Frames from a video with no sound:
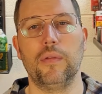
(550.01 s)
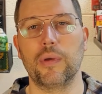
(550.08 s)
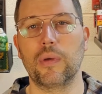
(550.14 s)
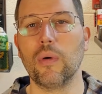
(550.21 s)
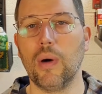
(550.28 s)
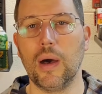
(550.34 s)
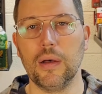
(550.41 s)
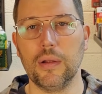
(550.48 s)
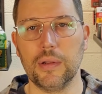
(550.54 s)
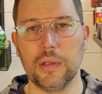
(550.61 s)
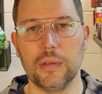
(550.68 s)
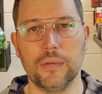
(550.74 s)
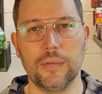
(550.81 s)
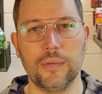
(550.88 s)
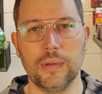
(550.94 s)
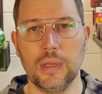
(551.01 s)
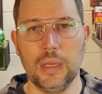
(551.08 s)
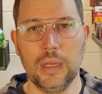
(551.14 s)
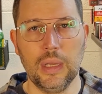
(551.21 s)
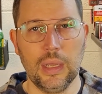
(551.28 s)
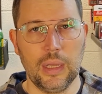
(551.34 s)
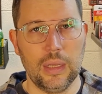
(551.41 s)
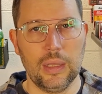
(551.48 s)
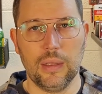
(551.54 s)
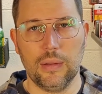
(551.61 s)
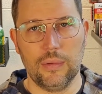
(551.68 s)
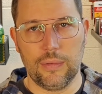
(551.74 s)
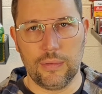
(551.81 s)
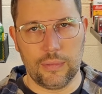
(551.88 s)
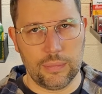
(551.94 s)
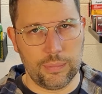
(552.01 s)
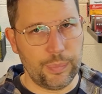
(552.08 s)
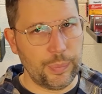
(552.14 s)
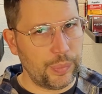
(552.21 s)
The quality is